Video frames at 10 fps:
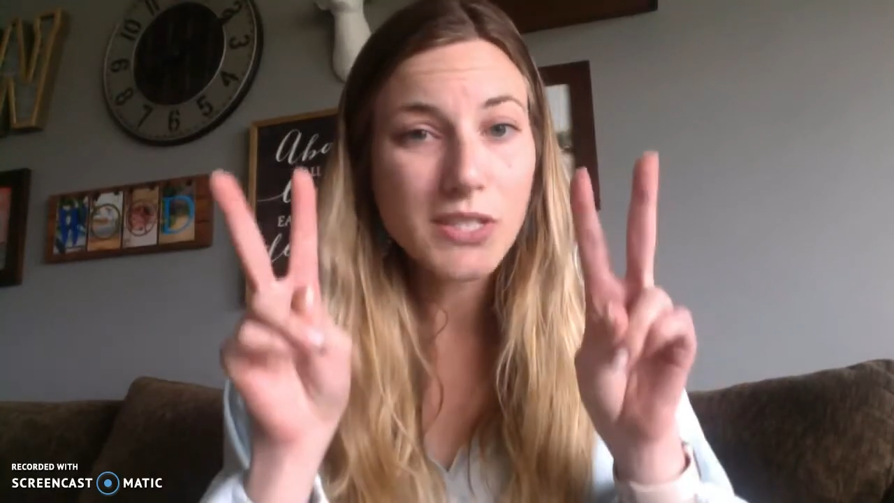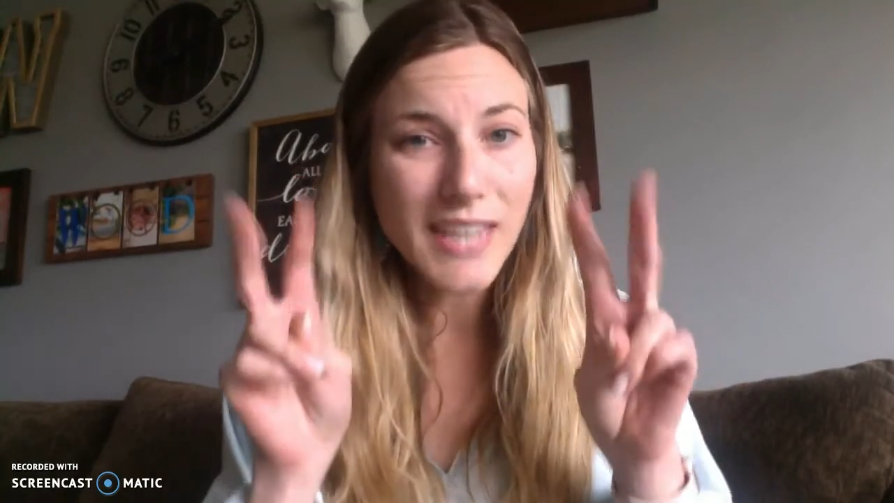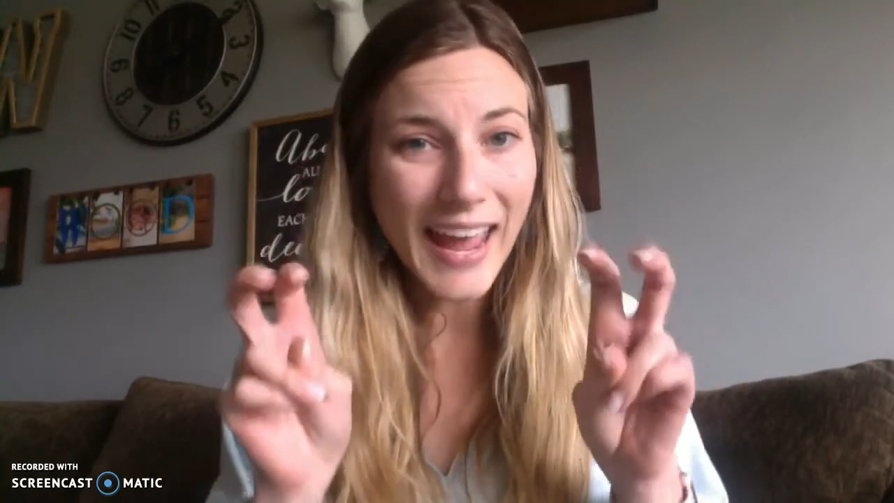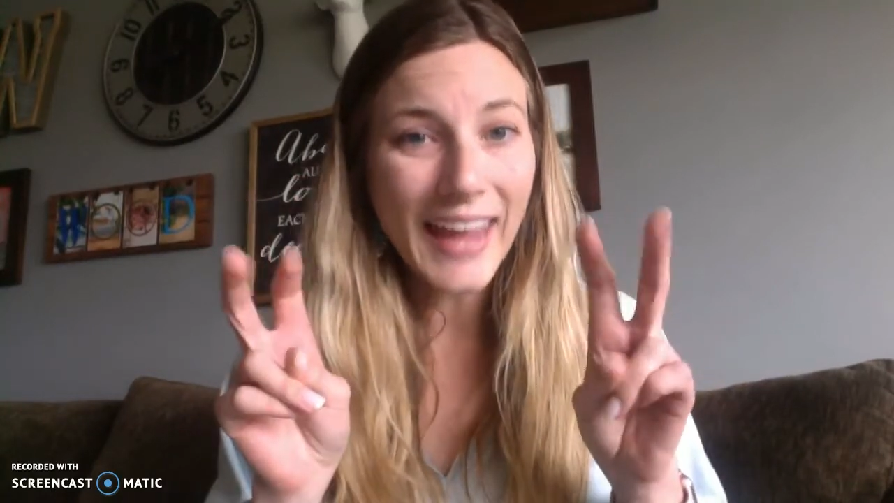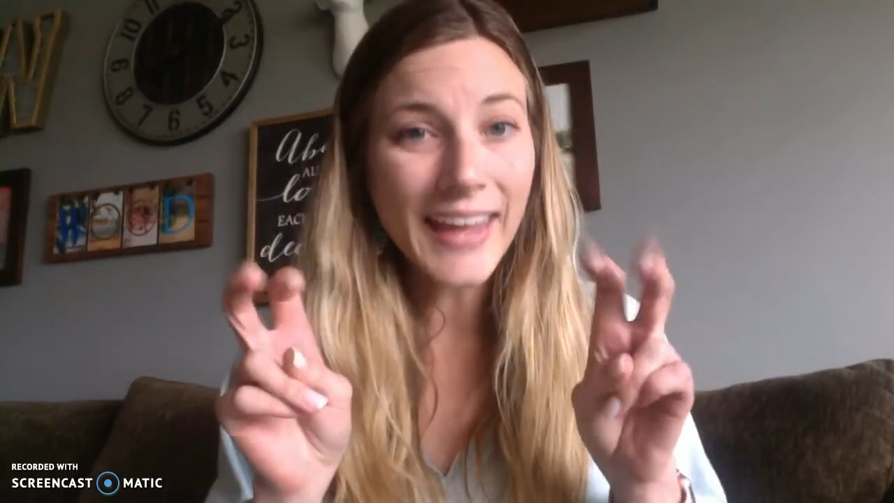
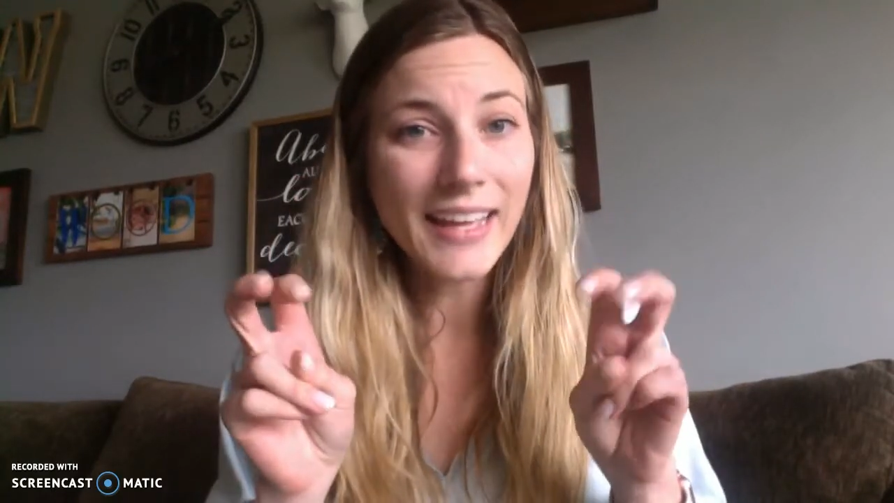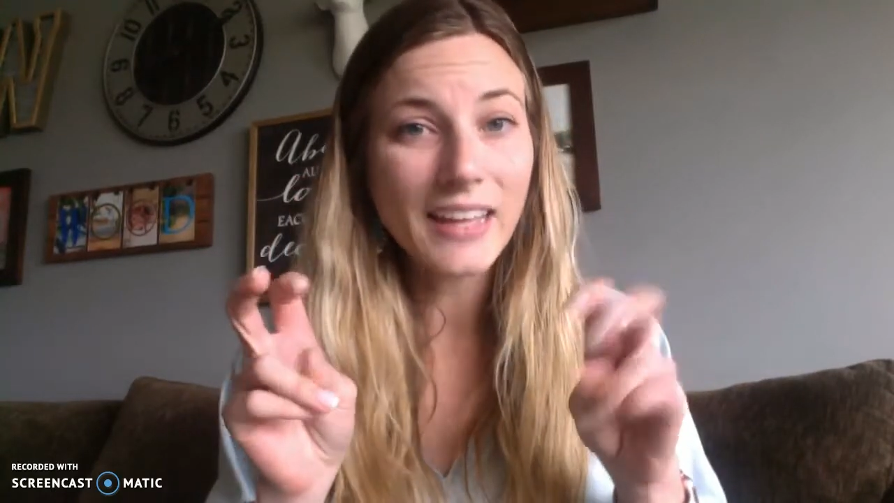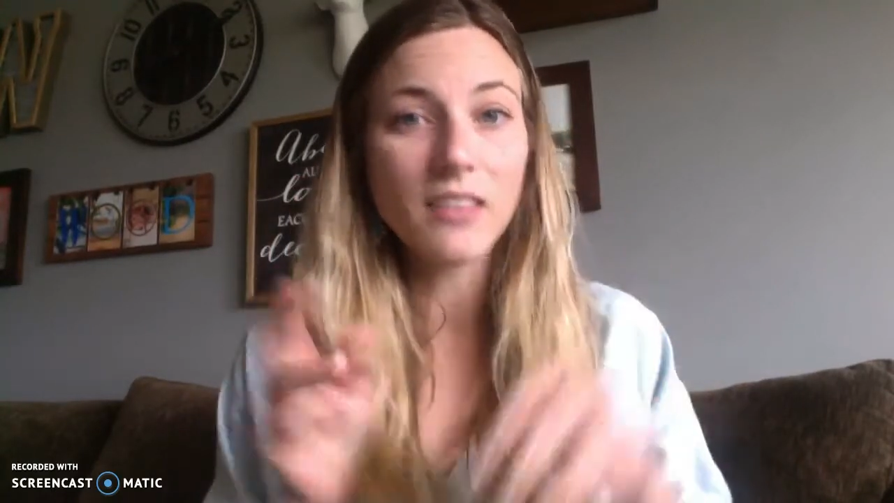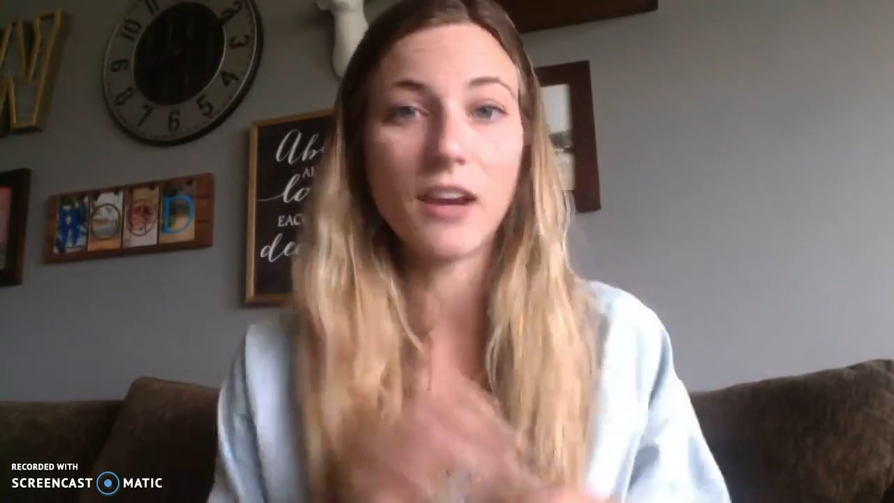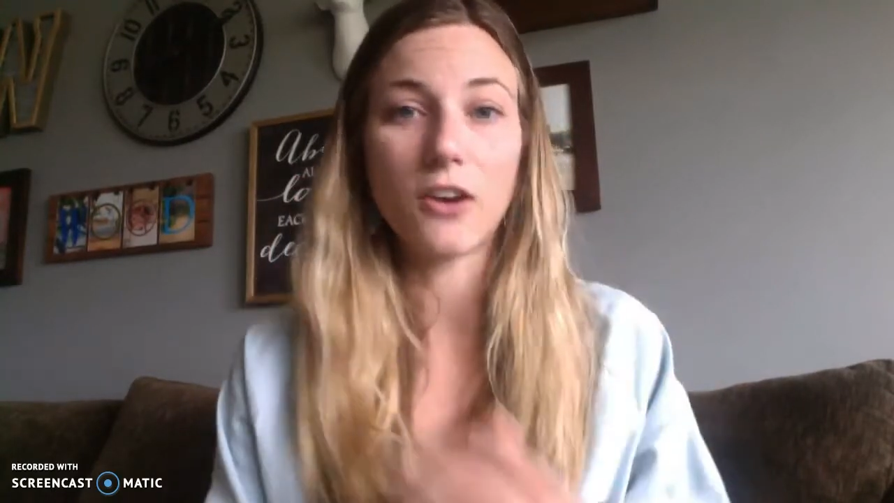
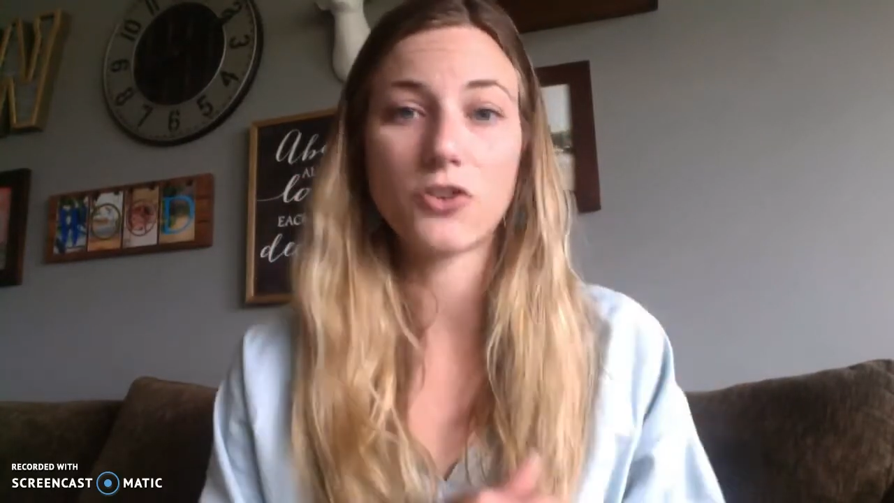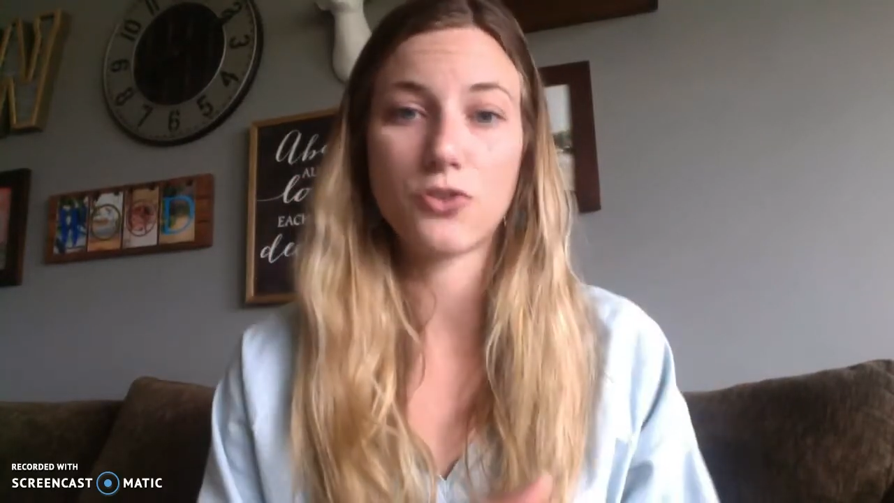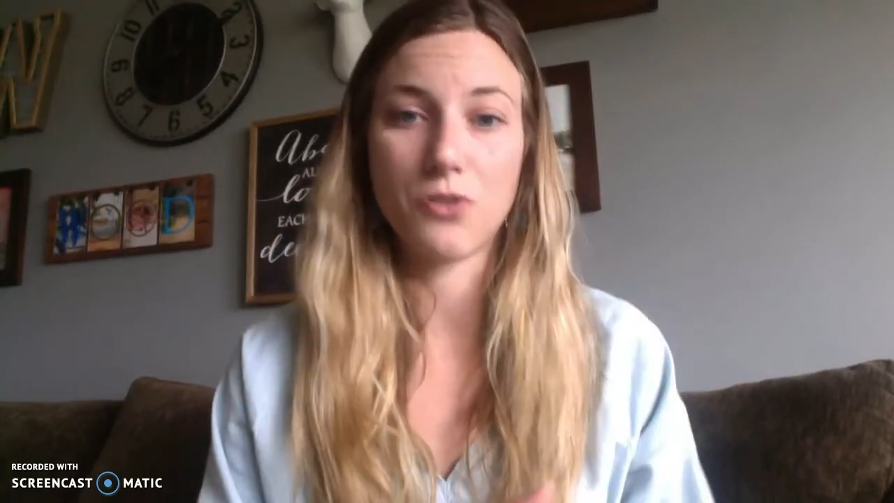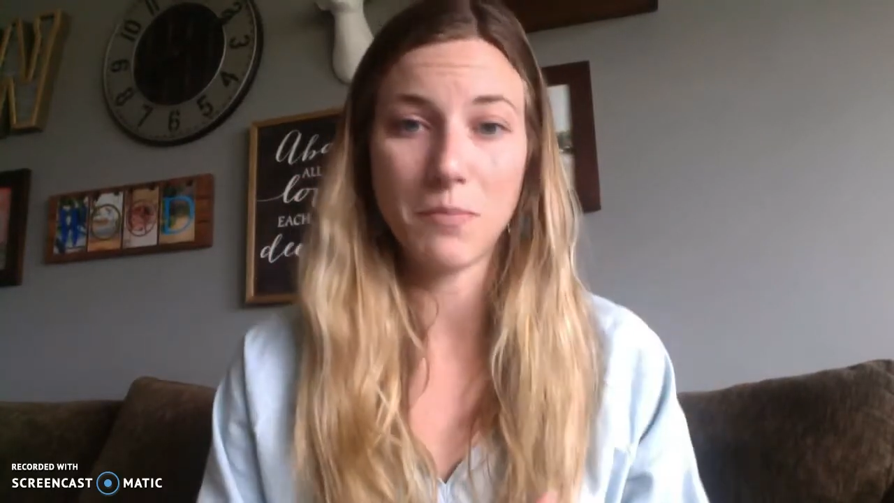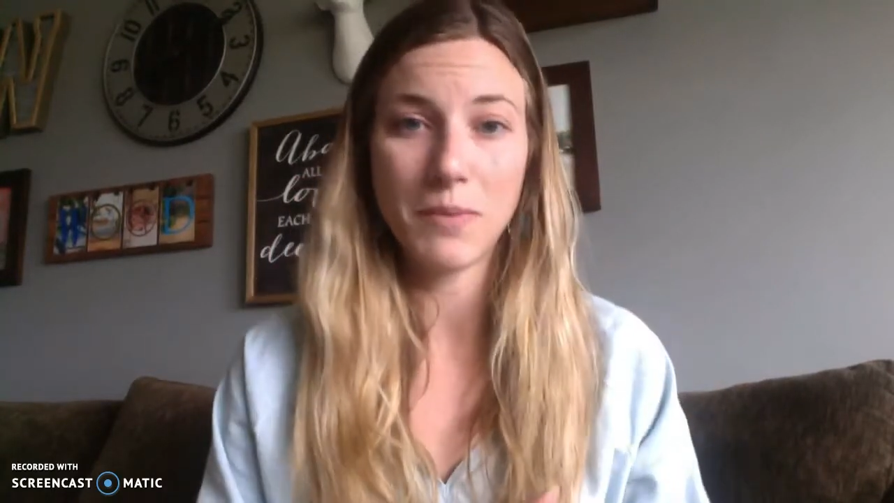take their
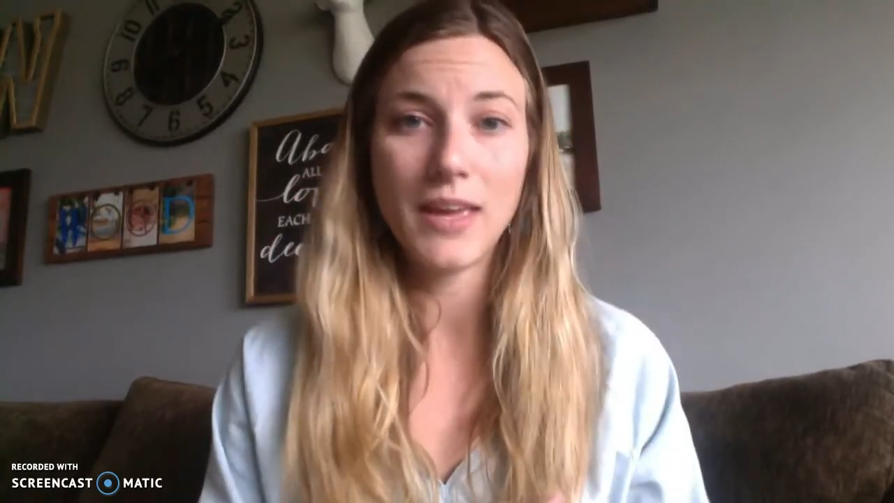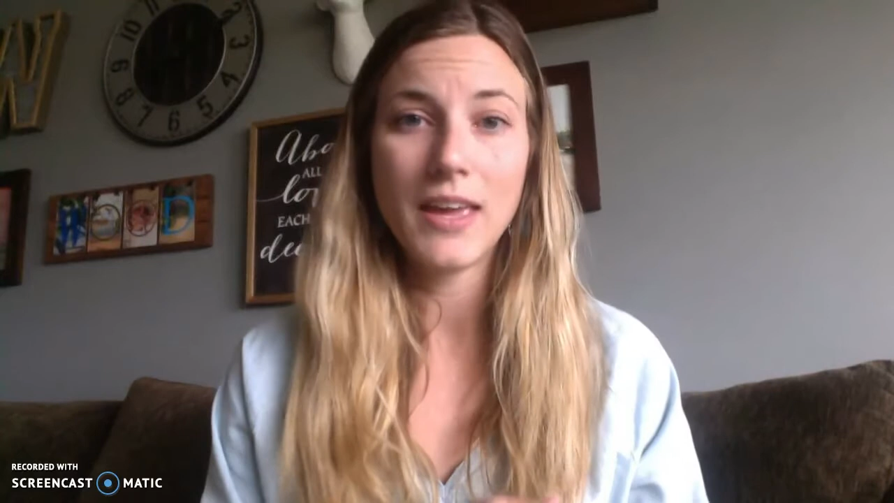trip